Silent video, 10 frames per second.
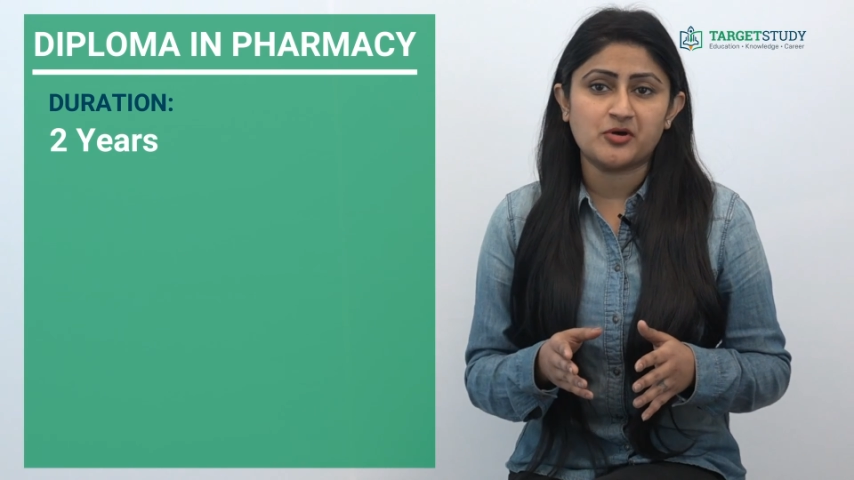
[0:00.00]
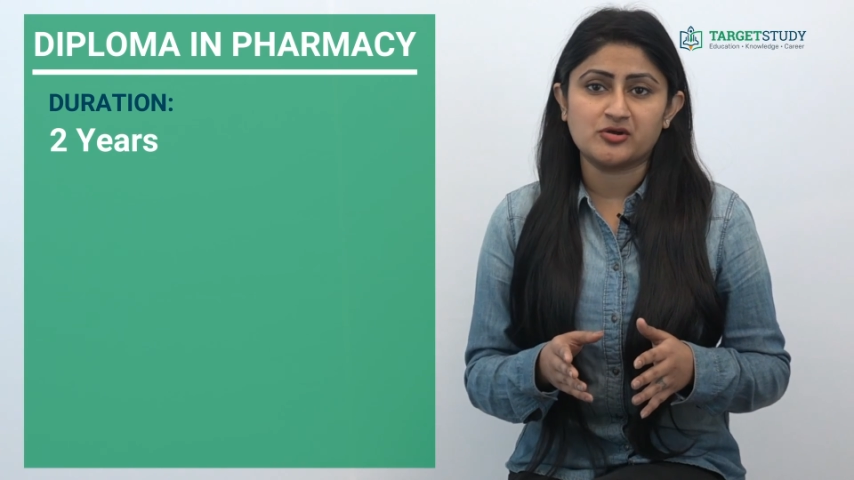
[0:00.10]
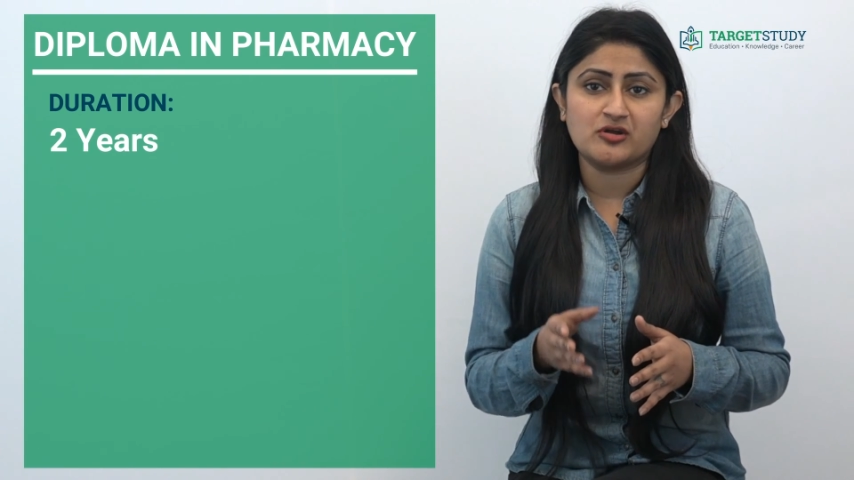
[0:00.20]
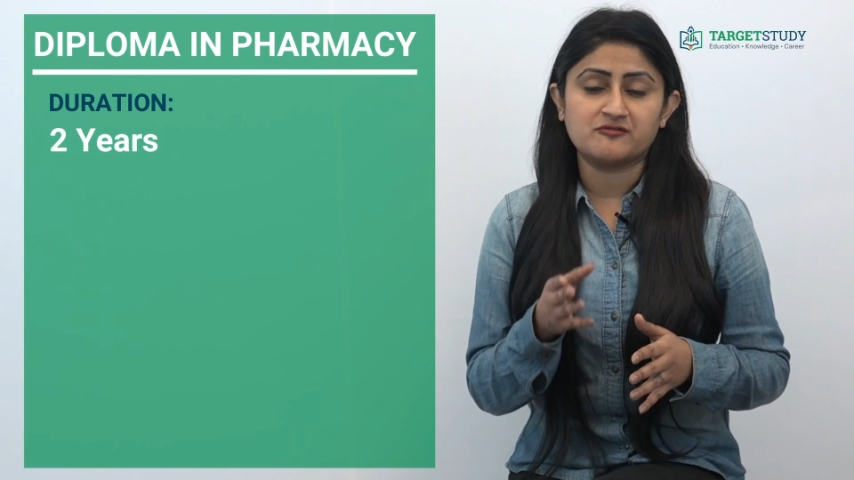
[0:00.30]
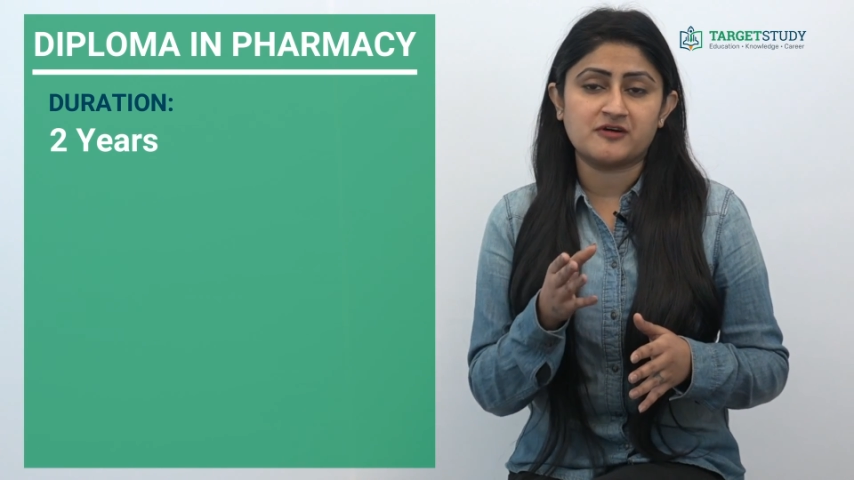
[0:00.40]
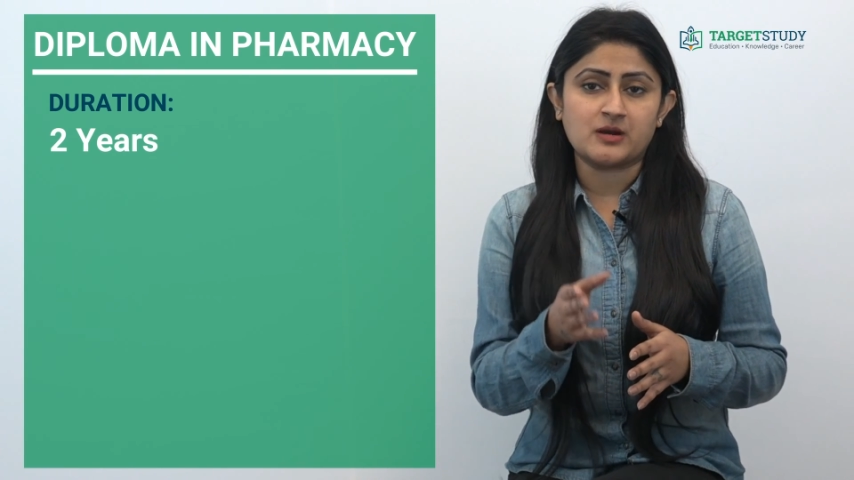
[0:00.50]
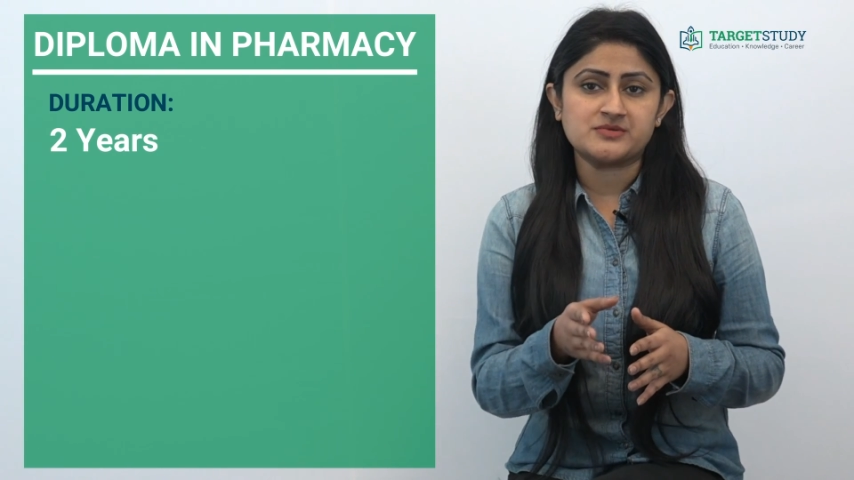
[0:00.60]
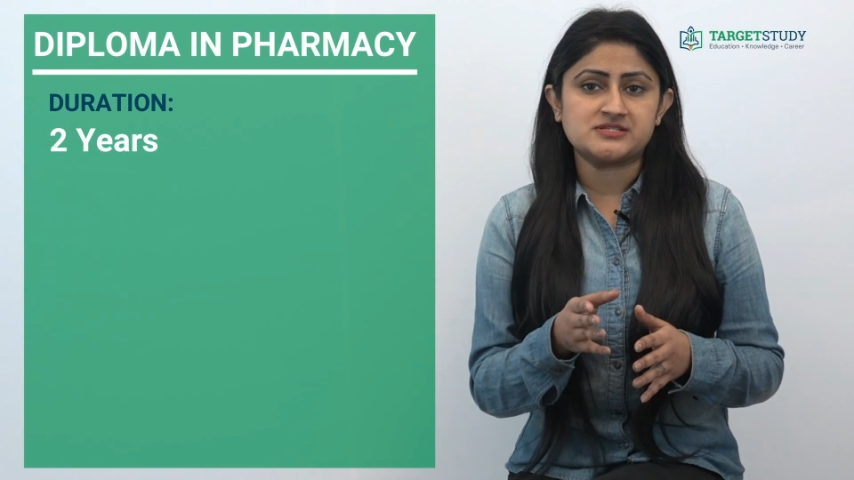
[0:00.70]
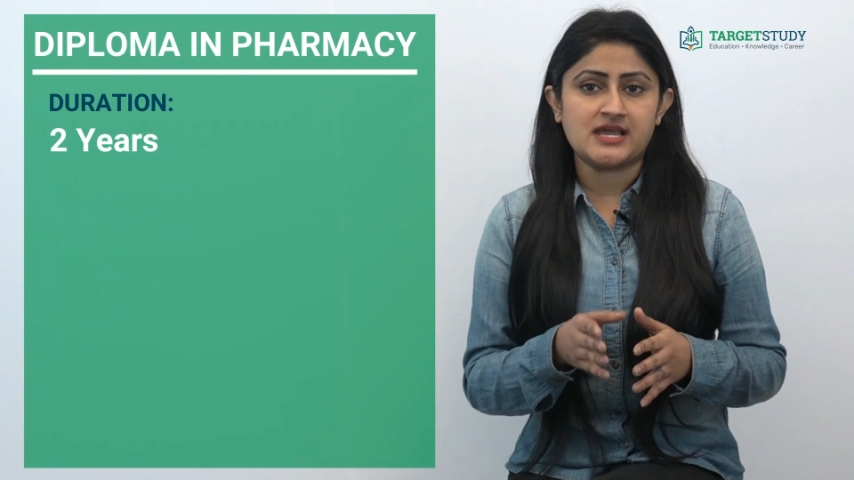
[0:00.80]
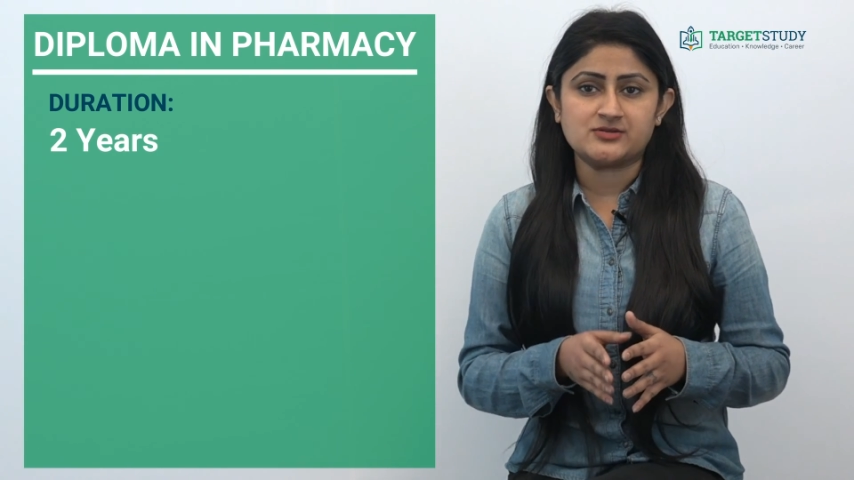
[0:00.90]
body of
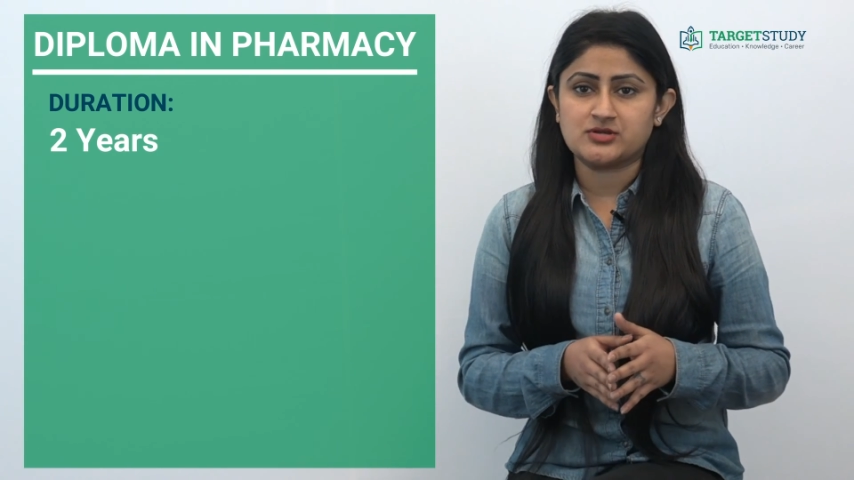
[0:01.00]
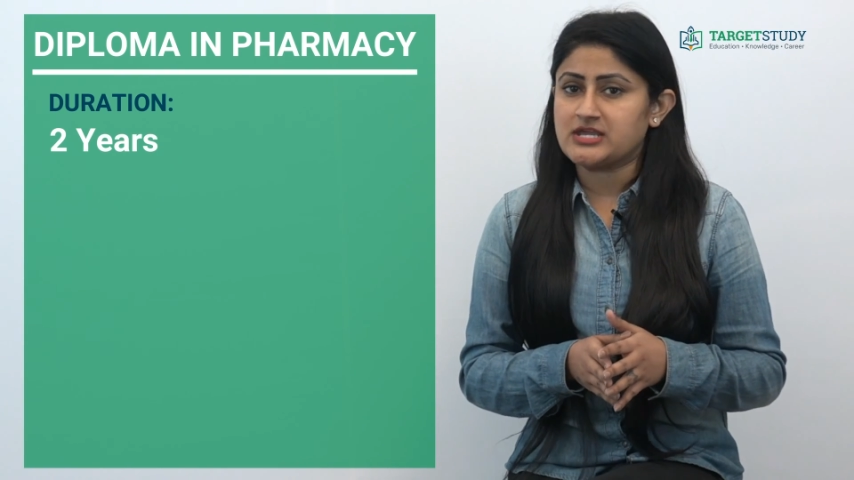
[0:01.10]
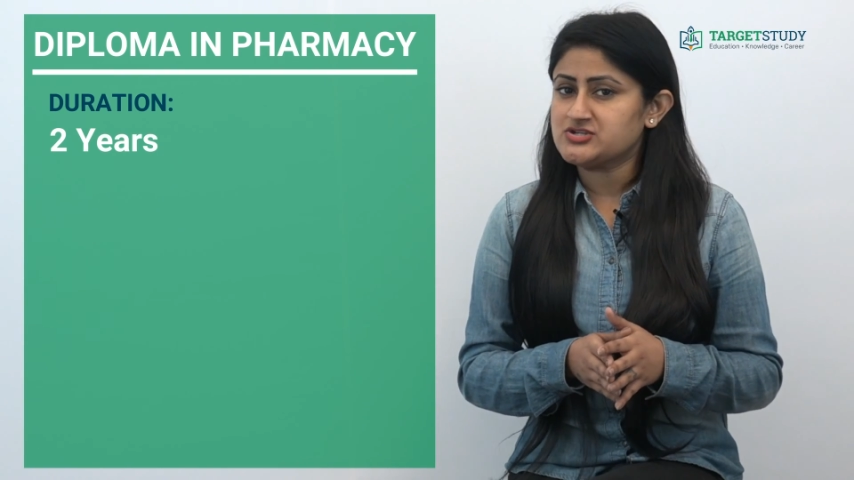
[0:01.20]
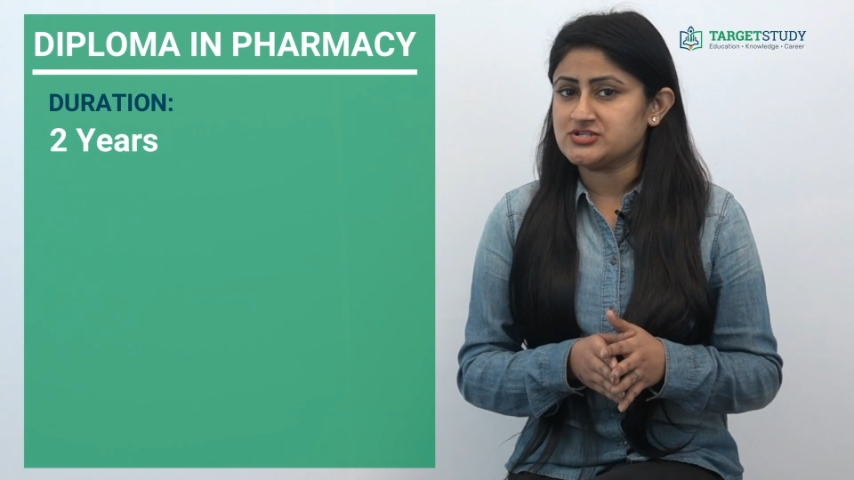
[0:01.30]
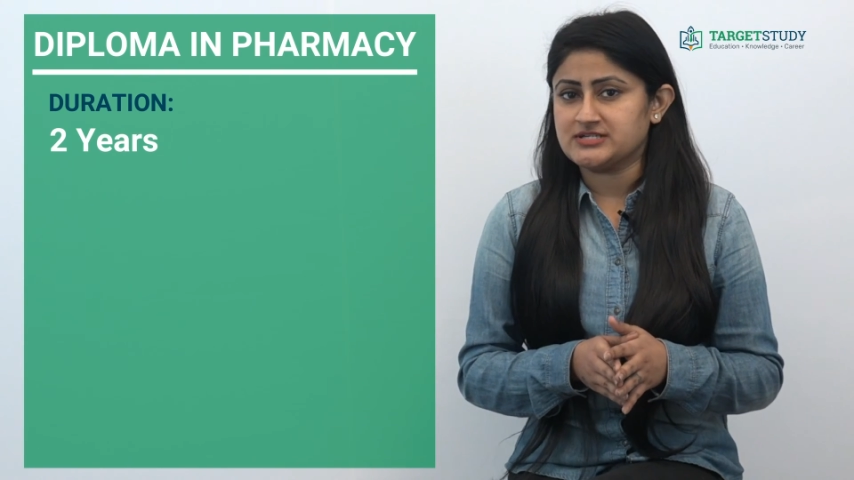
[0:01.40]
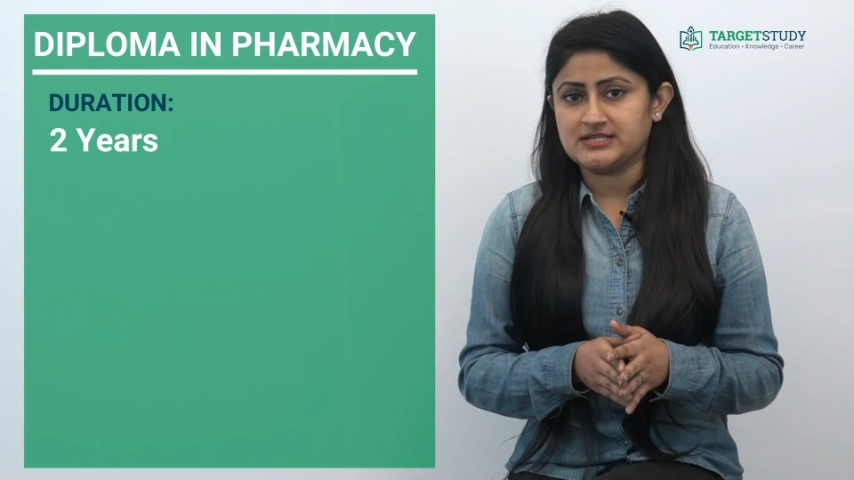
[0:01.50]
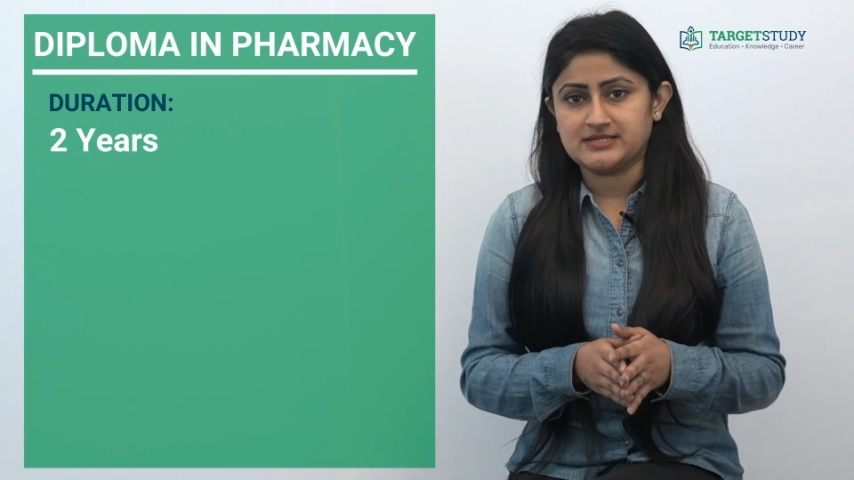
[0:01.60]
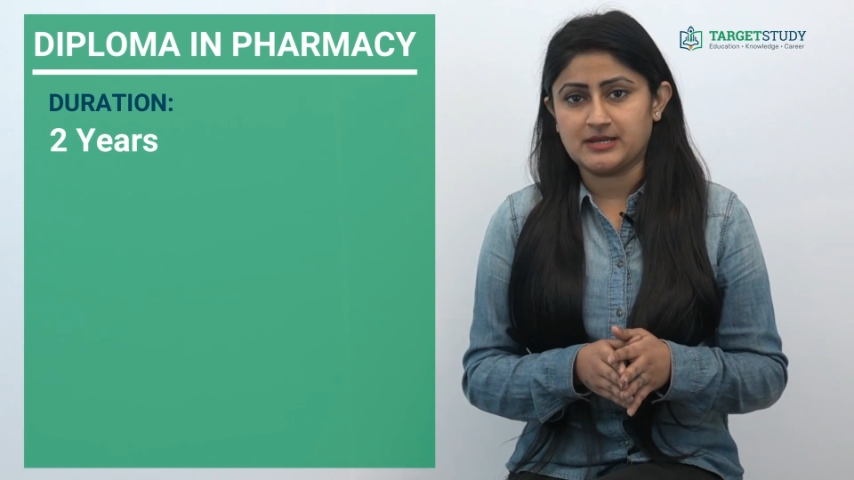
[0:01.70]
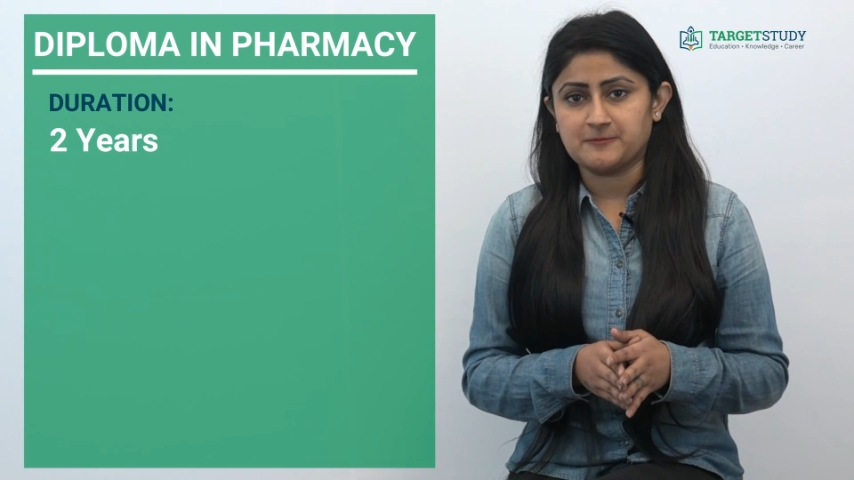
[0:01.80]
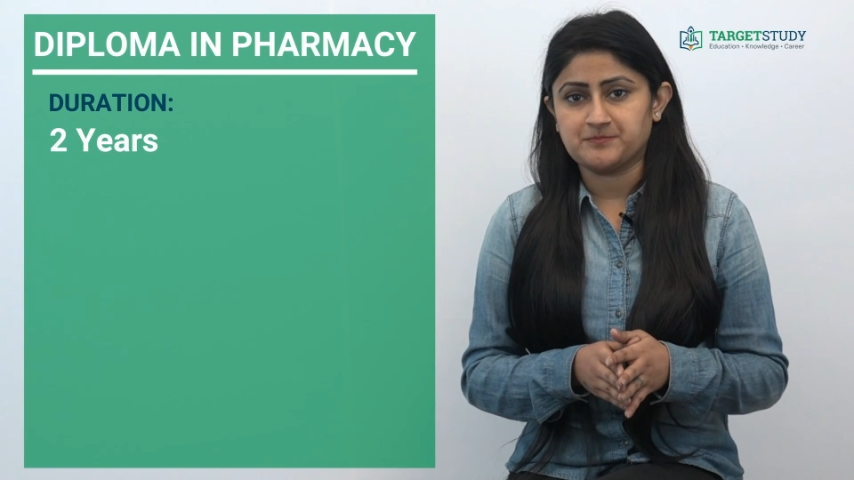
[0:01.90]
pharmacy education in India.